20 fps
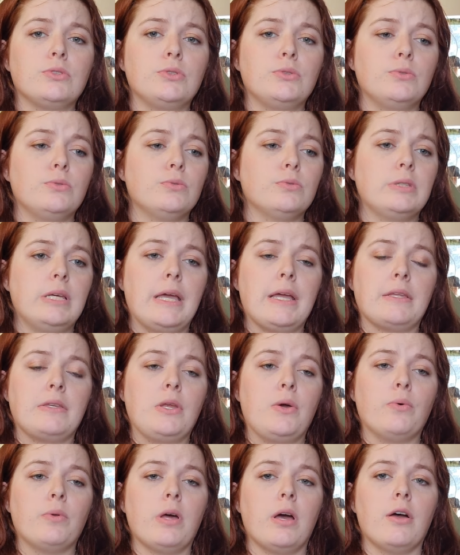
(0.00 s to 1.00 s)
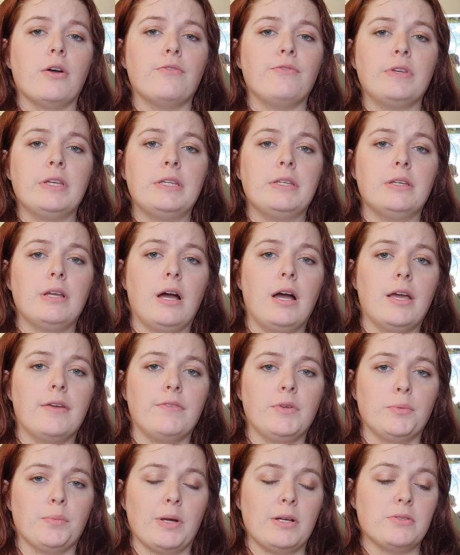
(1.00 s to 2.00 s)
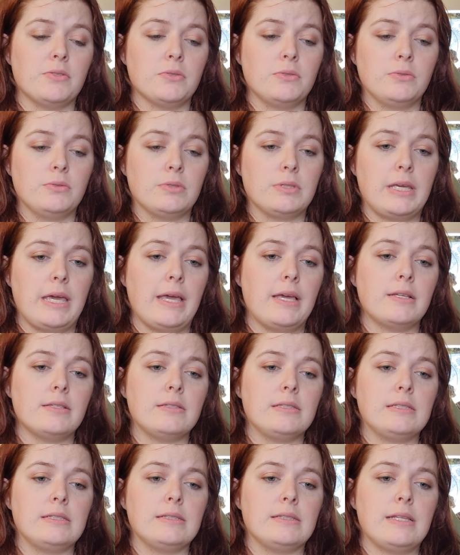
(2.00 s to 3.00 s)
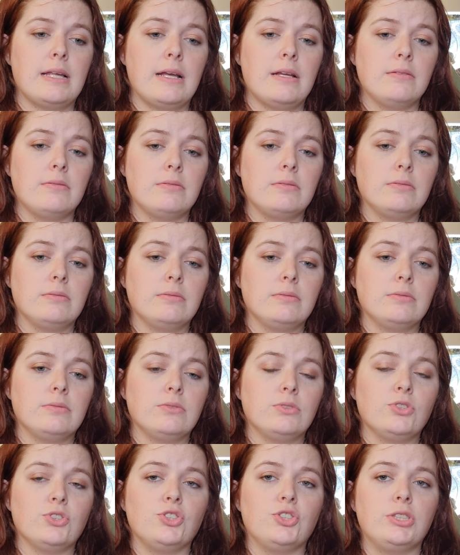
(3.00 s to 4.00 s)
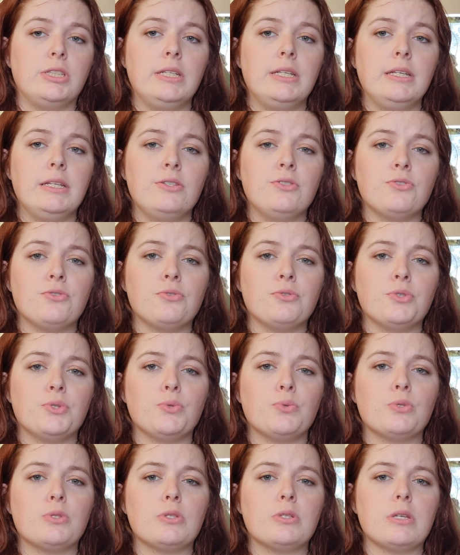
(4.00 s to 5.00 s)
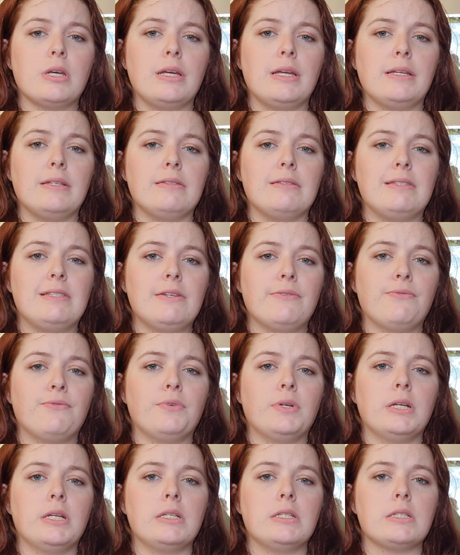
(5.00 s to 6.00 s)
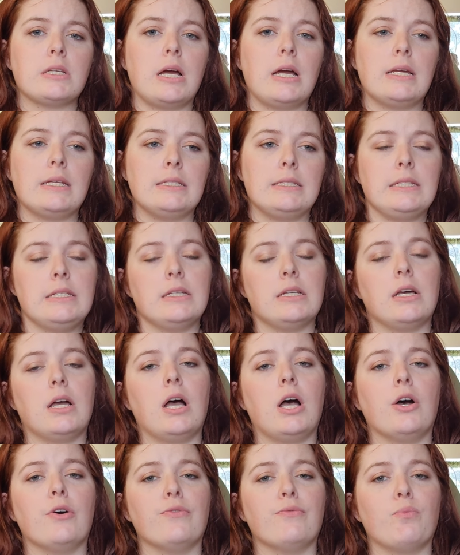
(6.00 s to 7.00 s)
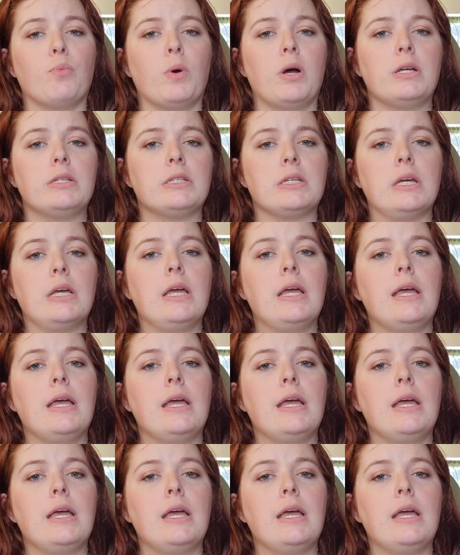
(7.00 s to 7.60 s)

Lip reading: to take note of in Ivy Russell's case is that she introduced a different idea of what